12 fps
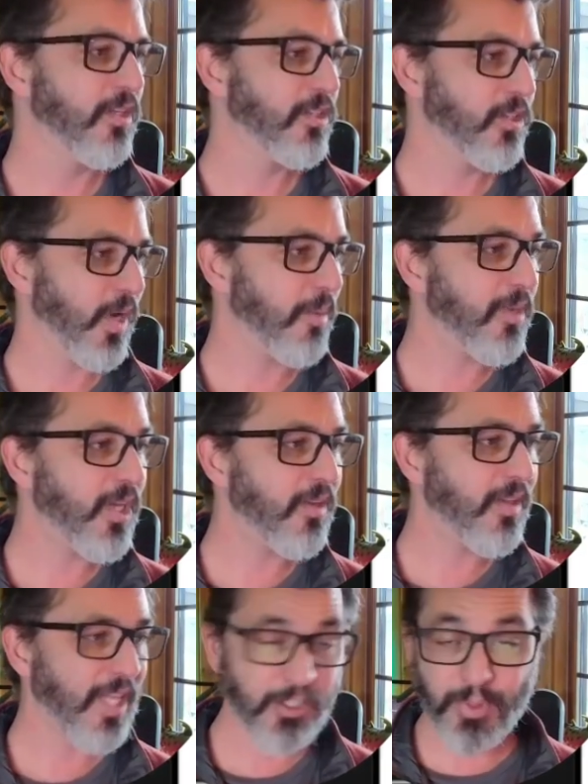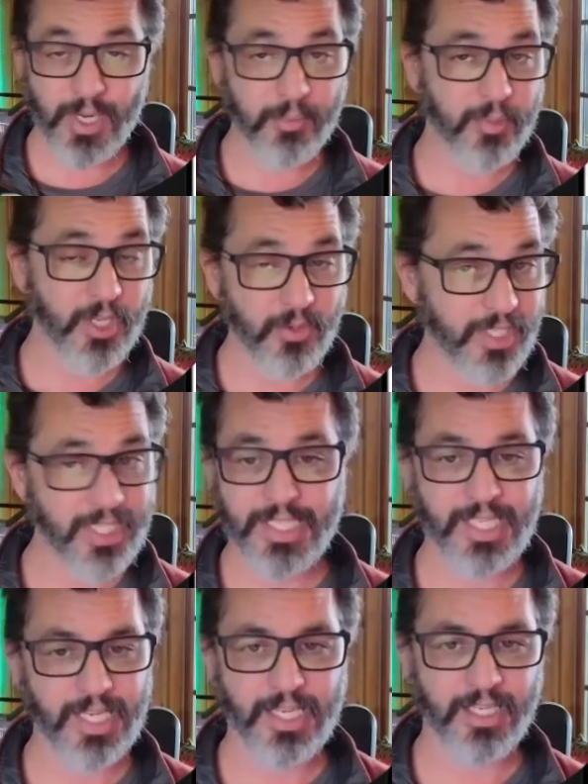So that's what MQTT
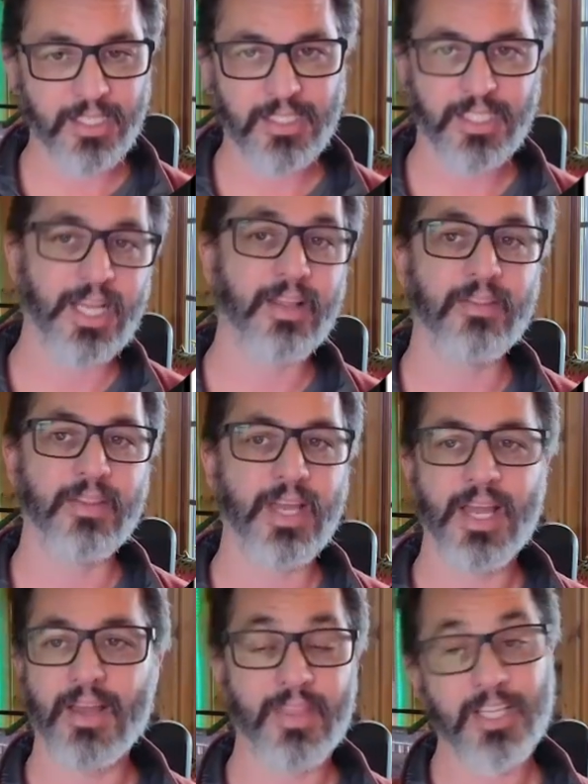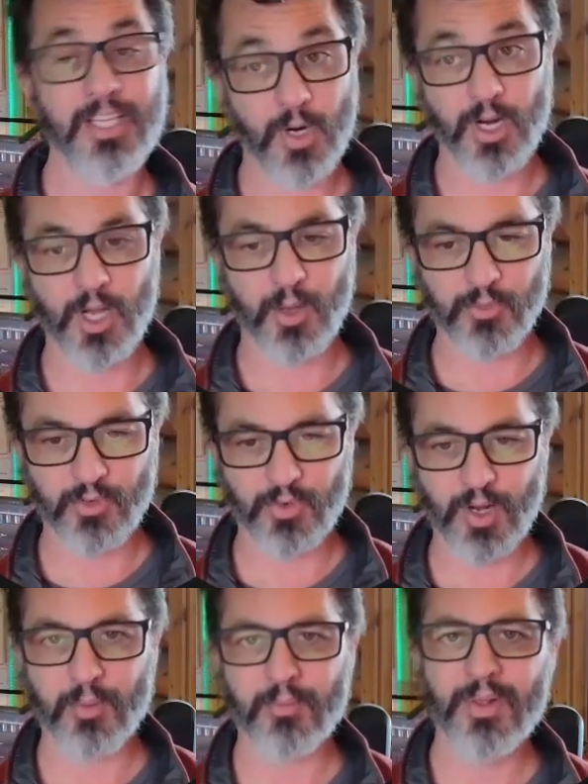is, and that's where it comes
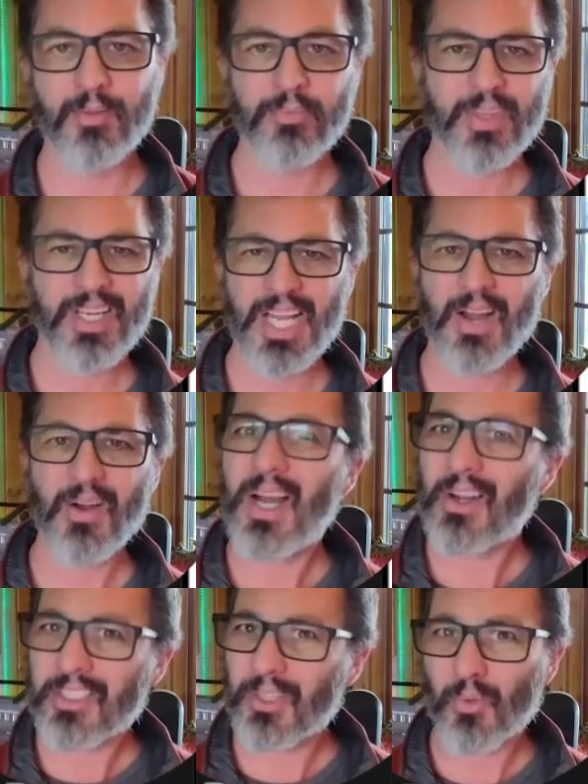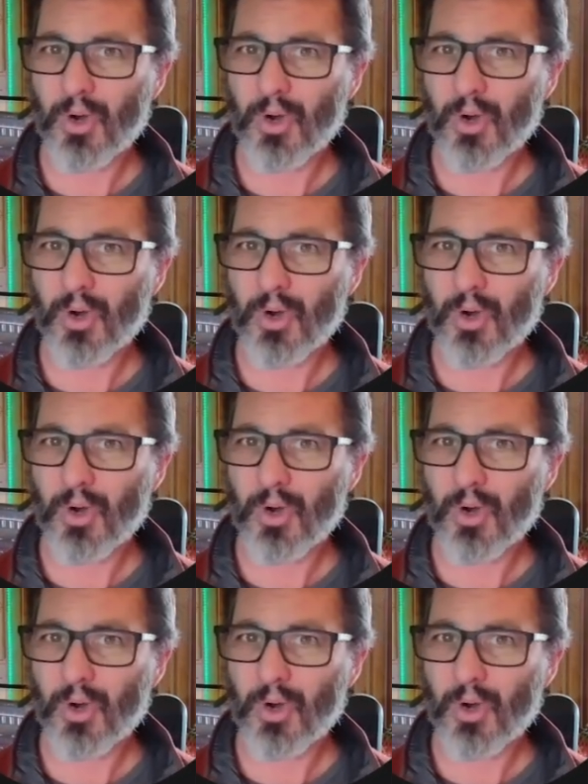from. Now, how does it